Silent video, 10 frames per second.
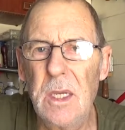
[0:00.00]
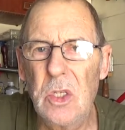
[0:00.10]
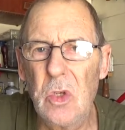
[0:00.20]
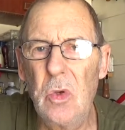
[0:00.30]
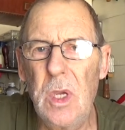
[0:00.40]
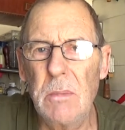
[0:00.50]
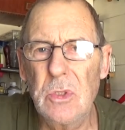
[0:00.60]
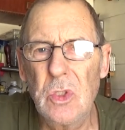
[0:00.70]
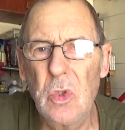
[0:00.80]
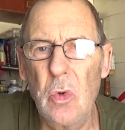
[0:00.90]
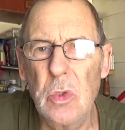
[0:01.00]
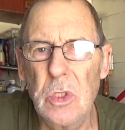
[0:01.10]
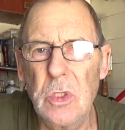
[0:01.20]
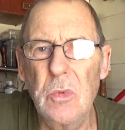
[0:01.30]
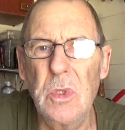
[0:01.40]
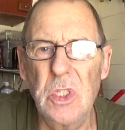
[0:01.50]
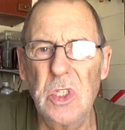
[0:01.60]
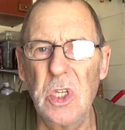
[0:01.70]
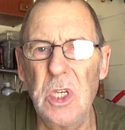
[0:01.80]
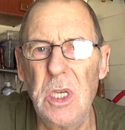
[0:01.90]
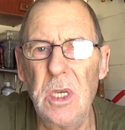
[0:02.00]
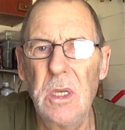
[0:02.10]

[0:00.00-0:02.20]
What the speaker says: 2 cups and saucers with this tea,